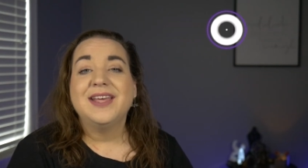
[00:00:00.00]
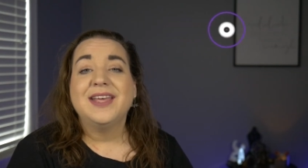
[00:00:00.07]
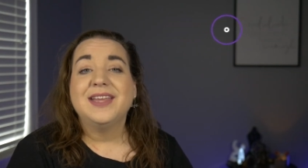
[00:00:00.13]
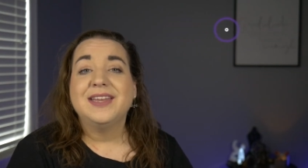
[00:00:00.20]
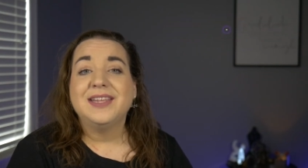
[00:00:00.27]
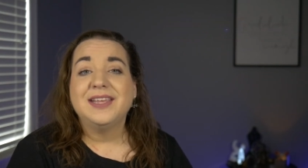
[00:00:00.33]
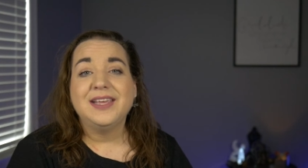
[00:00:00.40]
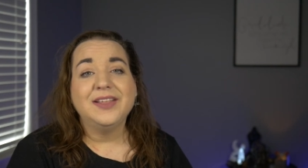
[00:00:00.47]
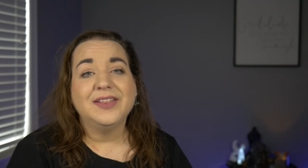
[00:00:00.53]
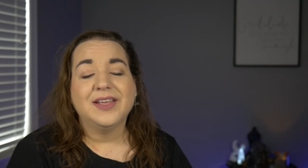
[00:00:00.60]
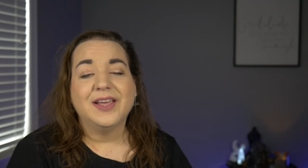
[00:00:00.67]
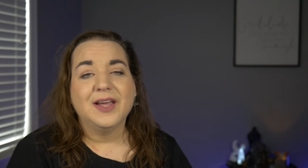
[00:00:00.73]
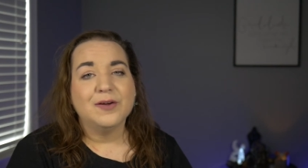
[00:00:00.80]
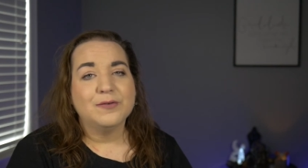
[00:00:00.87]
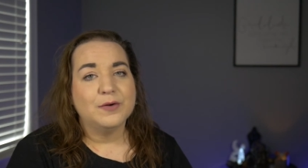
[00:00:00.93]
in
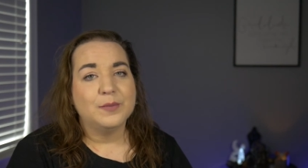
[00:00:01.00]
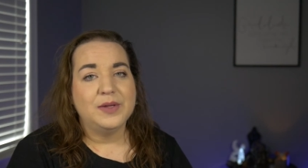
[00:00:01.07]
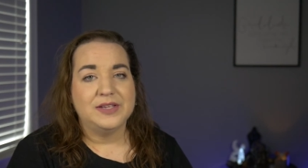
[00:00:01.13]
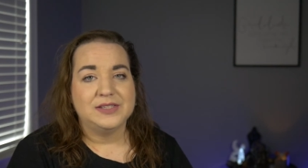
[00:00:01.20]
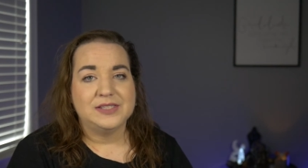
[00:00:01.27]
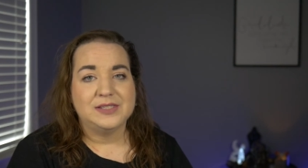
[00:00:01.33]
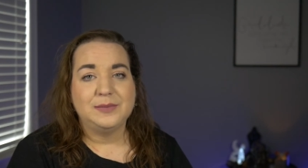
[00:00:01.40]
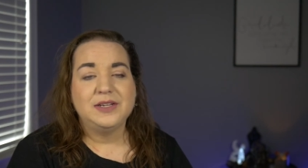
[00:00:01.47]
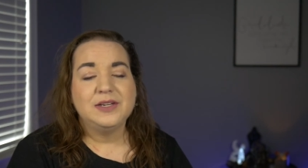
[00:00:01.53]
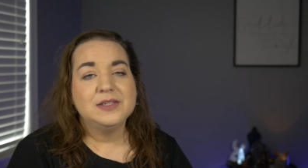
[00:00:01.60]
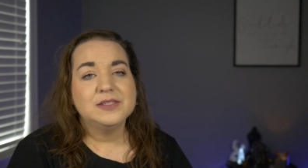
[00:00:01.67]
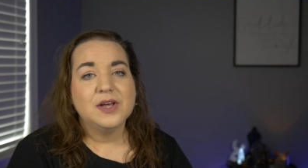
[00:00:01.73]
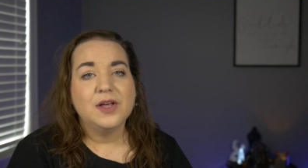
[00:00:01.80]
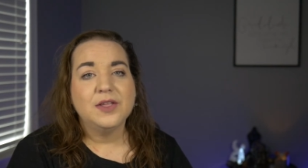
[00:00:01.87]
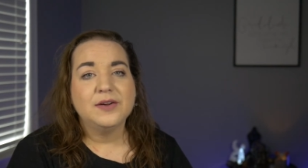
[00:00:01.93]
healing from histamine
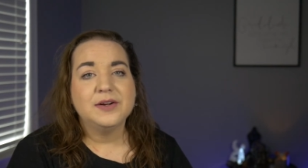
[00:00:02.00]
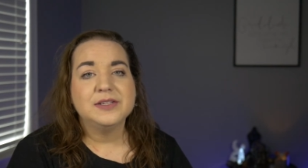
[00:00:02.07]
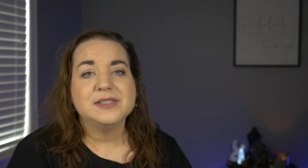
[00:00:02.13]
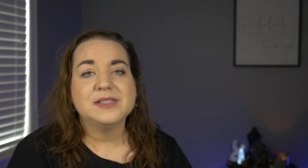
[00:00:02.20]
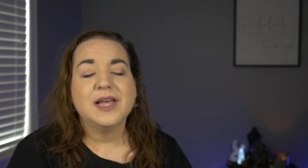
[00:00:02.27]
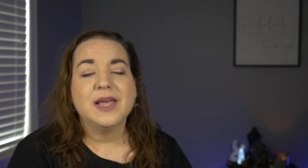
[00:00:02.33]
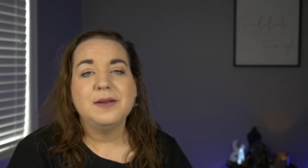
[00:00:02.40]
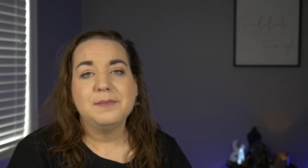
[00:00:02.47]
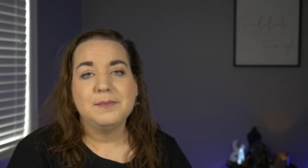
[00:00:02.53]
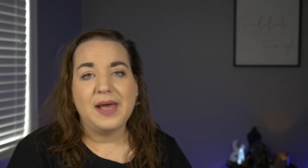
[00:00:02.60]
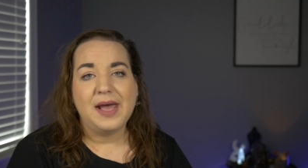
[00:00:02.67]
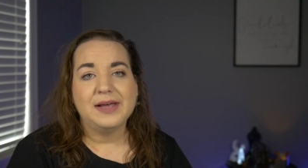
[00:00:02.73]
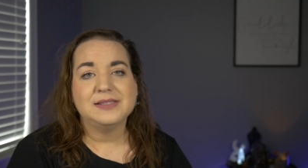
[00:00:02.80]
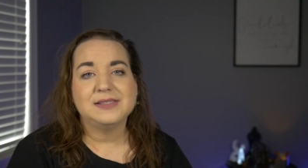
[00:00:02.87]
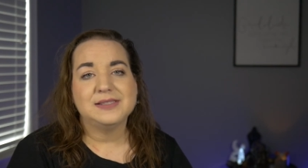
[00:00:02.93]
intolerance and
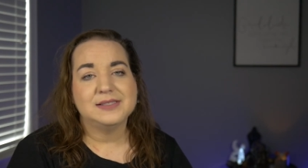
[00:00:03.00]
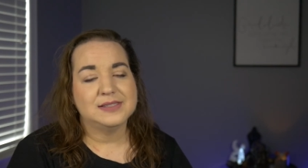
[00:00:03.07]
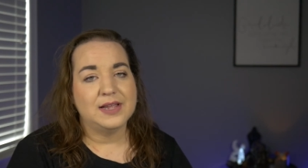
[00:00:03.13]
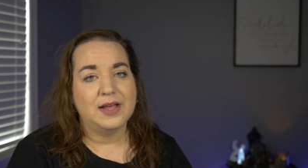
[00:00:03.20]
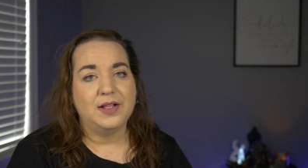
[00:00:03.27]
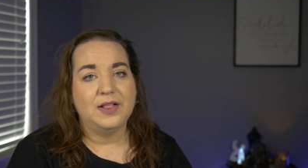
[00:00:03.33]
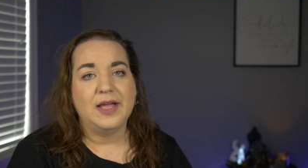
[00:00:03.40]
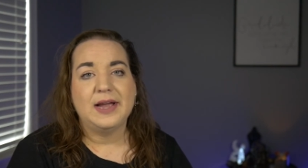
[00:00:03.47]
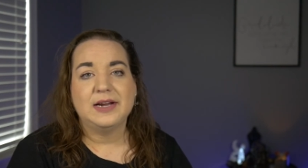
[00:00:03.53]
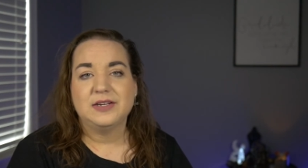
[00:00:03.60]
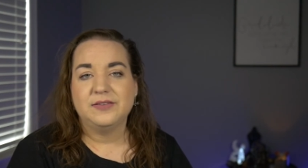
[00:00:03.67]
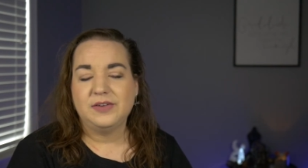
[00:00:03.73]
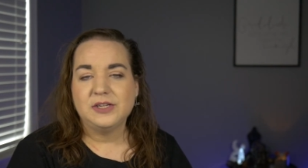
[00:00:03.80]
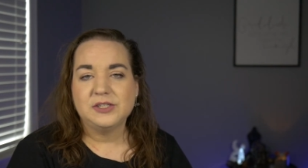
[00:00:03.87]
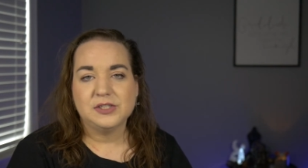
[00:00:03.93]
mast cell
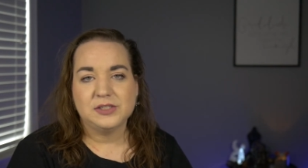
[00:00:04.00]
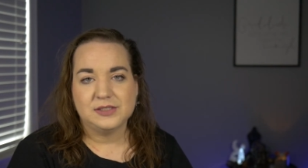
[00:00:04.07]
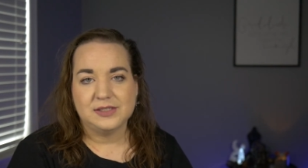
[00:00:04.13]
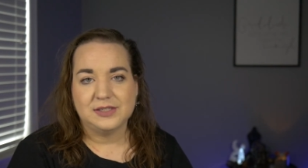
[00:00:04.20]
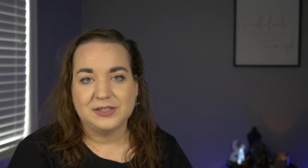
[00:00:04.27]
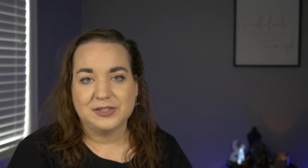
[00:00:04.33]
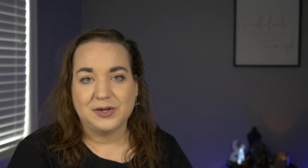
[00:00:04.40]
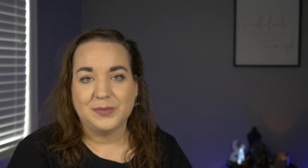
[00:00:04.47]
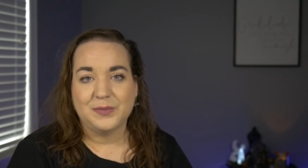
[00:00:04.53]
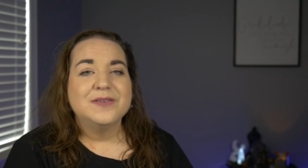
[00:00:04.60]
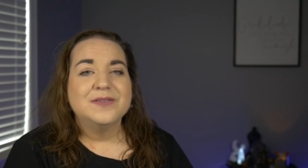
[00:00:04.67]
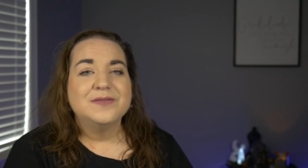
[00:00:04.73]
activation syndrome.